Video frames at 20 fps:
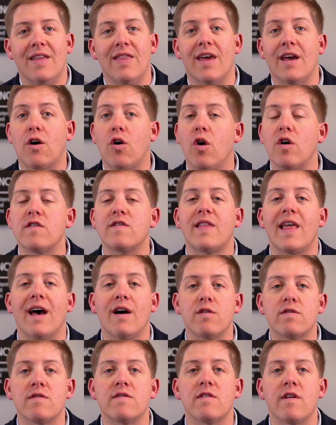and they cost
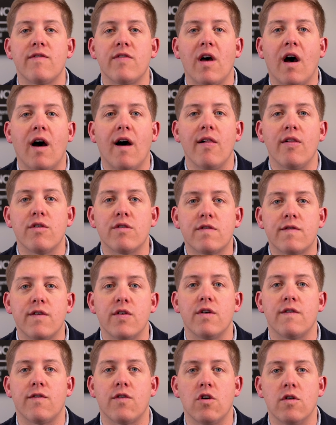thousands of dollars for
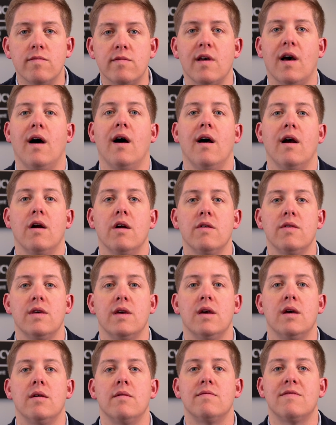the firm to hire
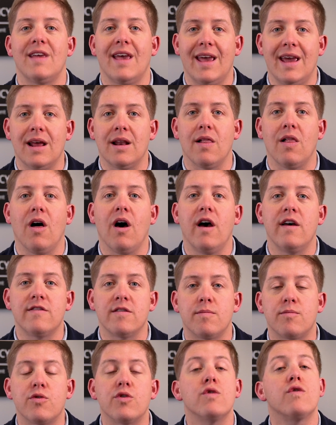them to analyze
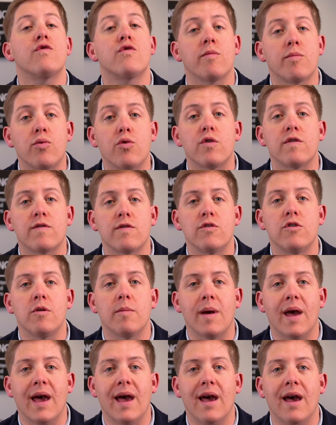and produce reports on your
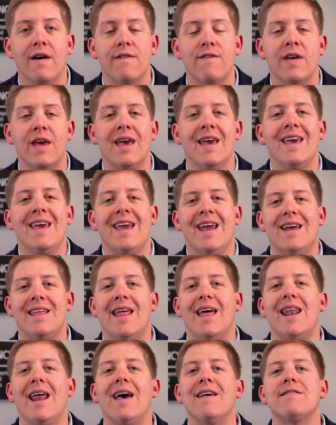behalf. And
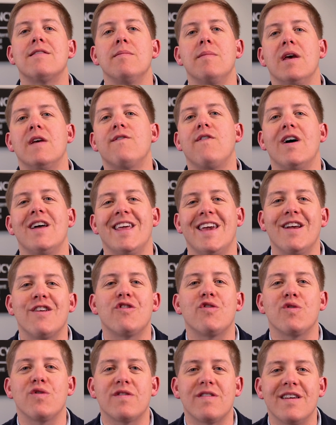that has to make
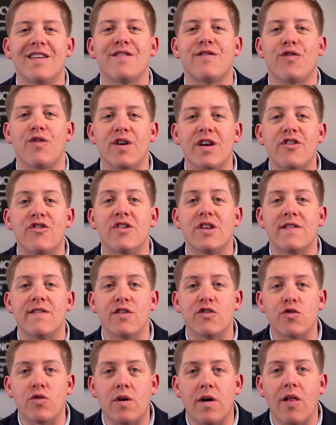financial sense for each
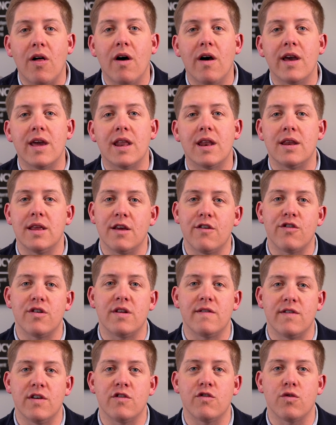individual client and each
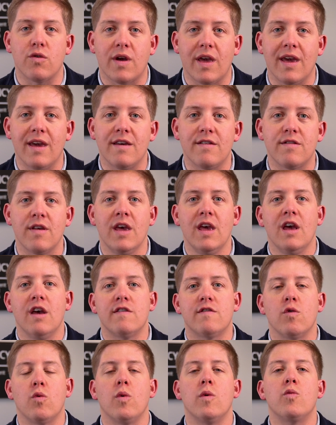individual case.
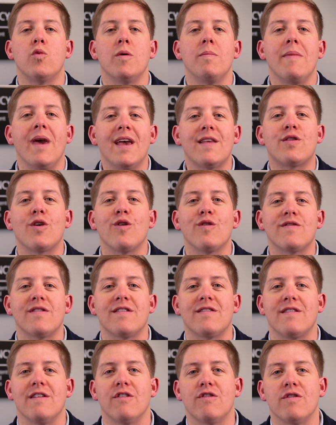So when we make those
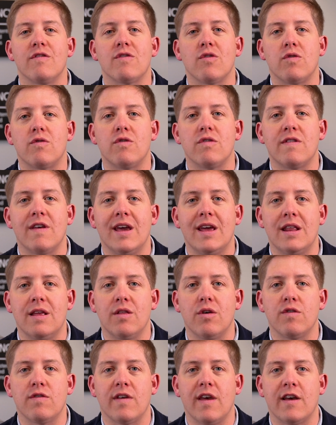decisions on retaining
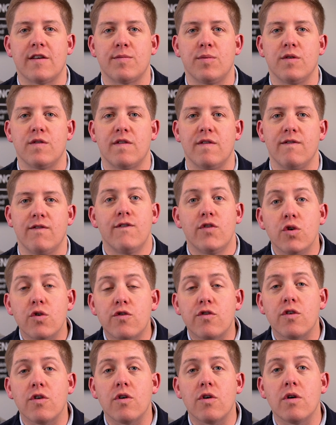those experts in
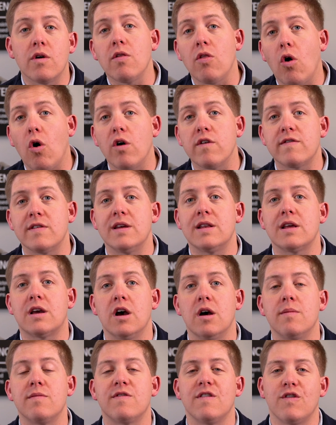future loss
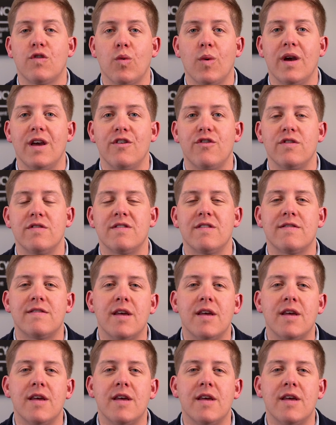income situations, it's